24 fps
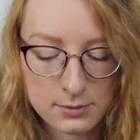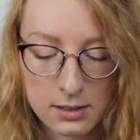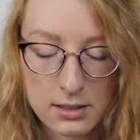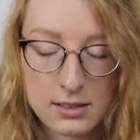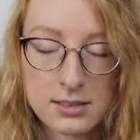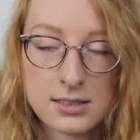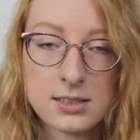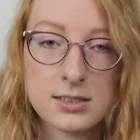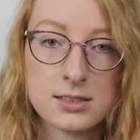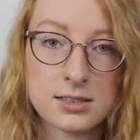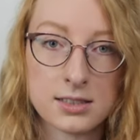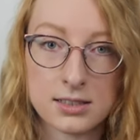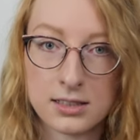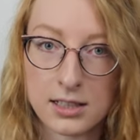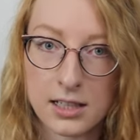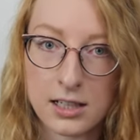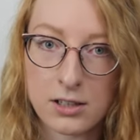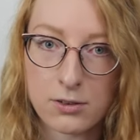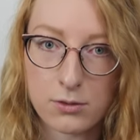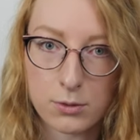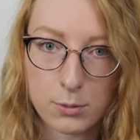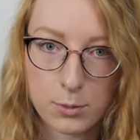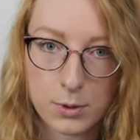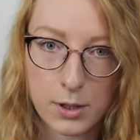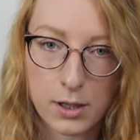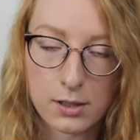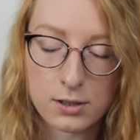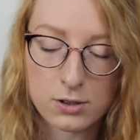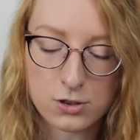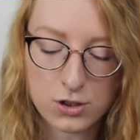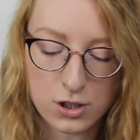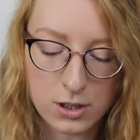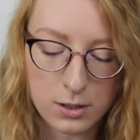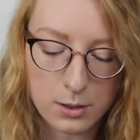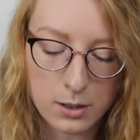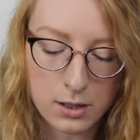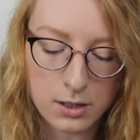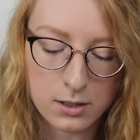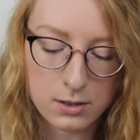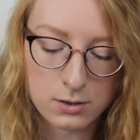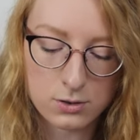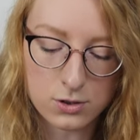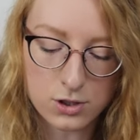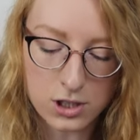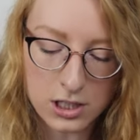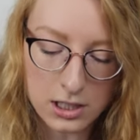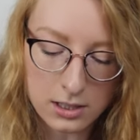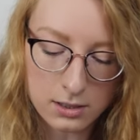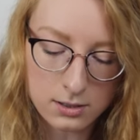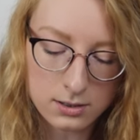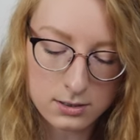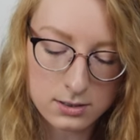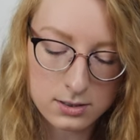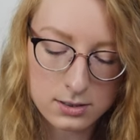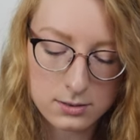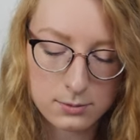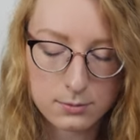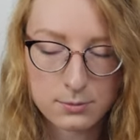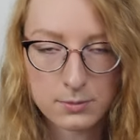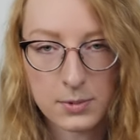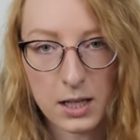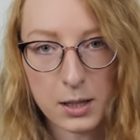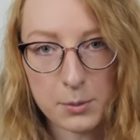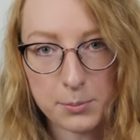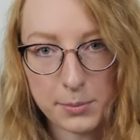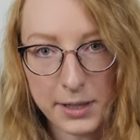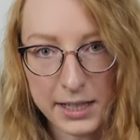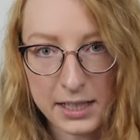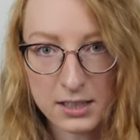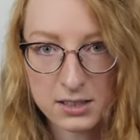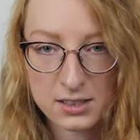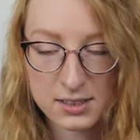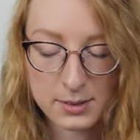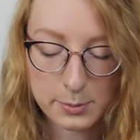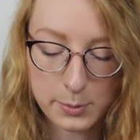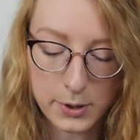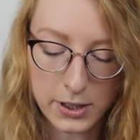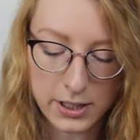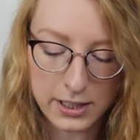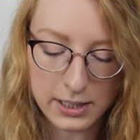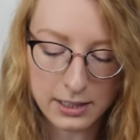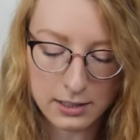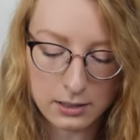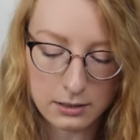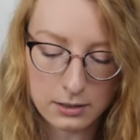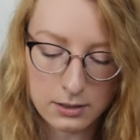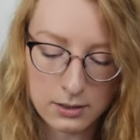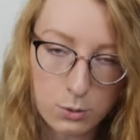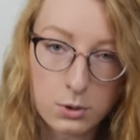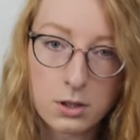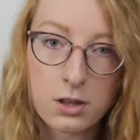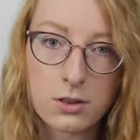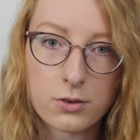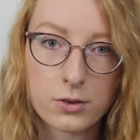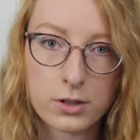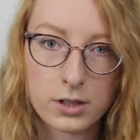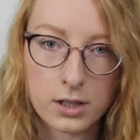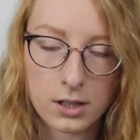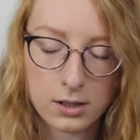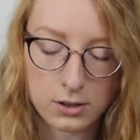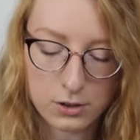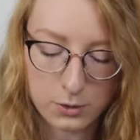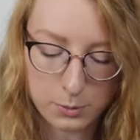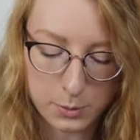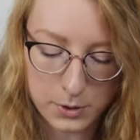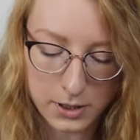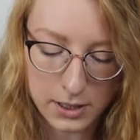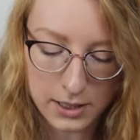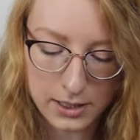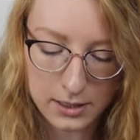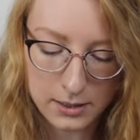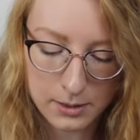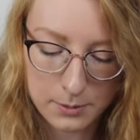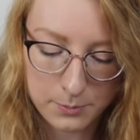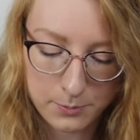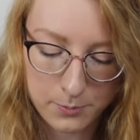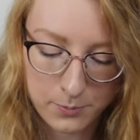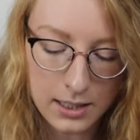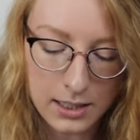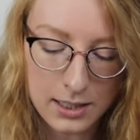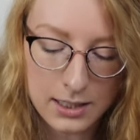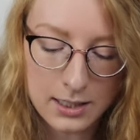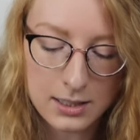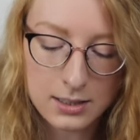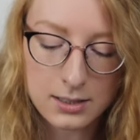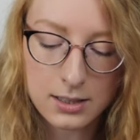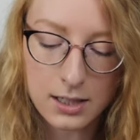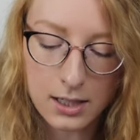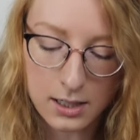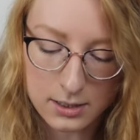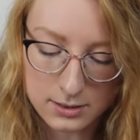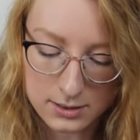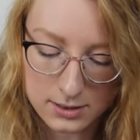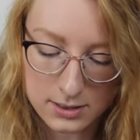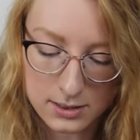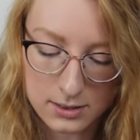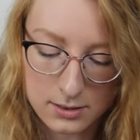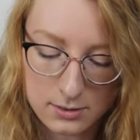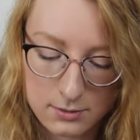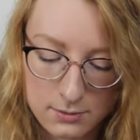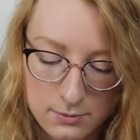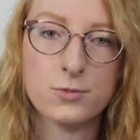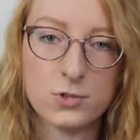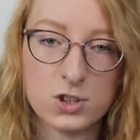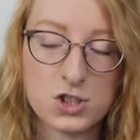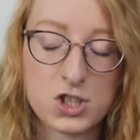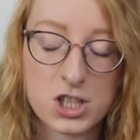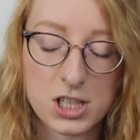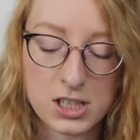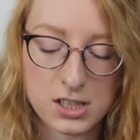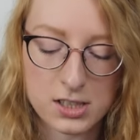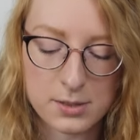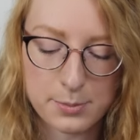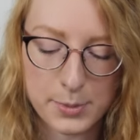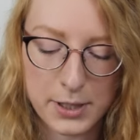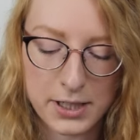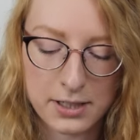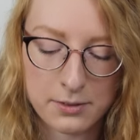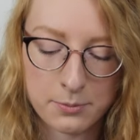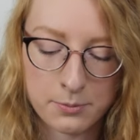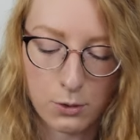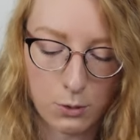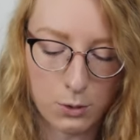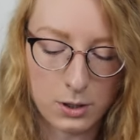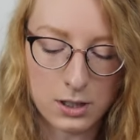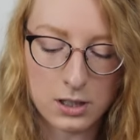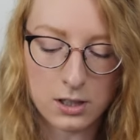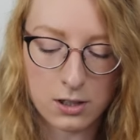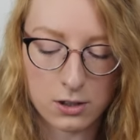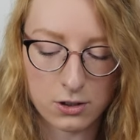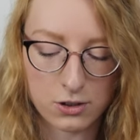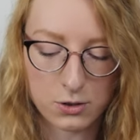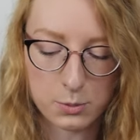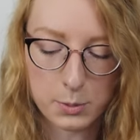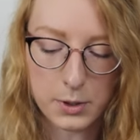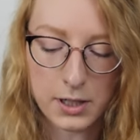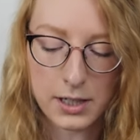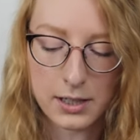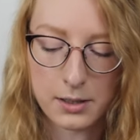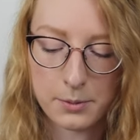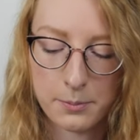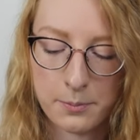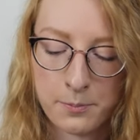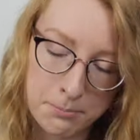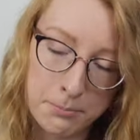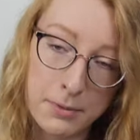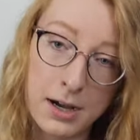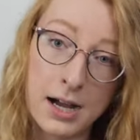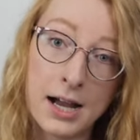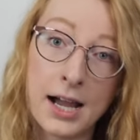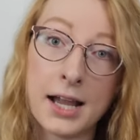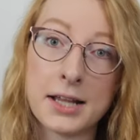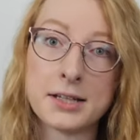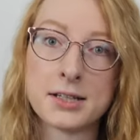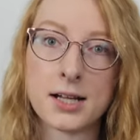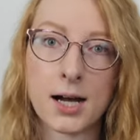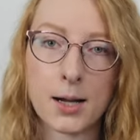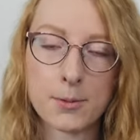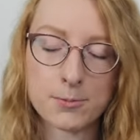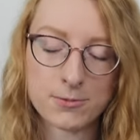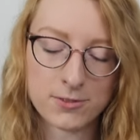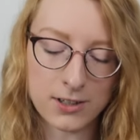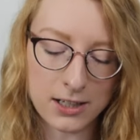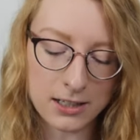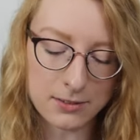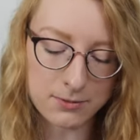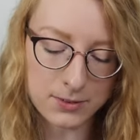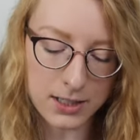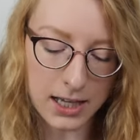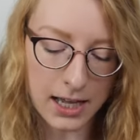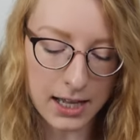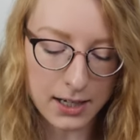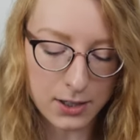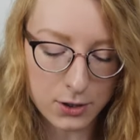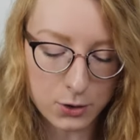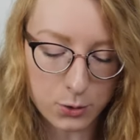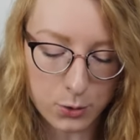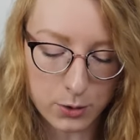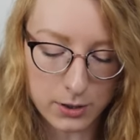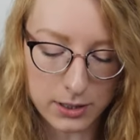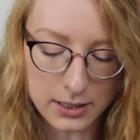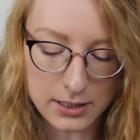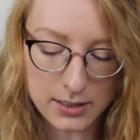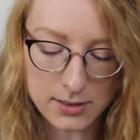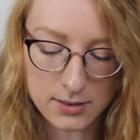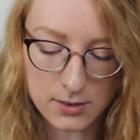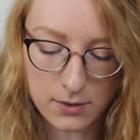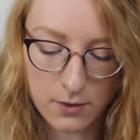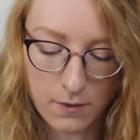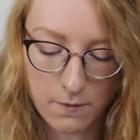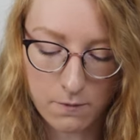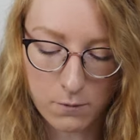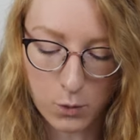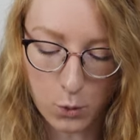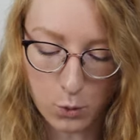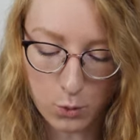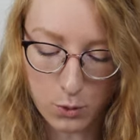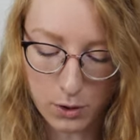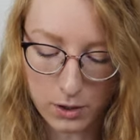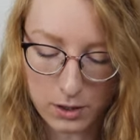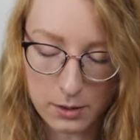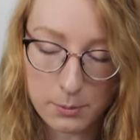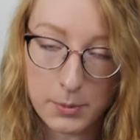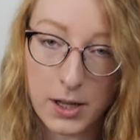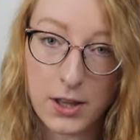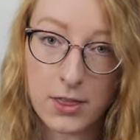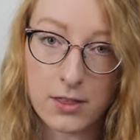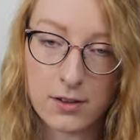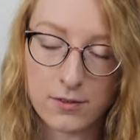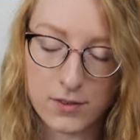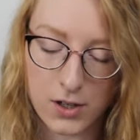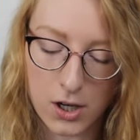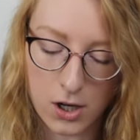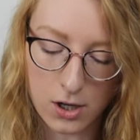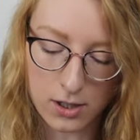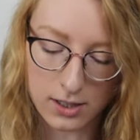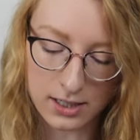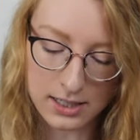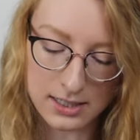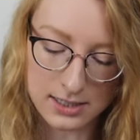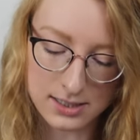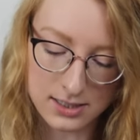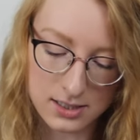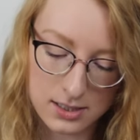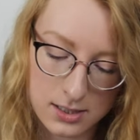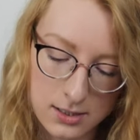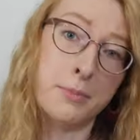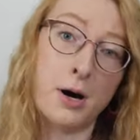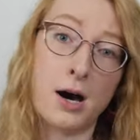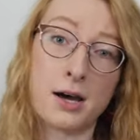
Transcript: This is an Anthropology jeans and pants brand, twenty-three dollars per item, and Hudson jeans brand, twenty dollars per item. My top five categories for the month of August.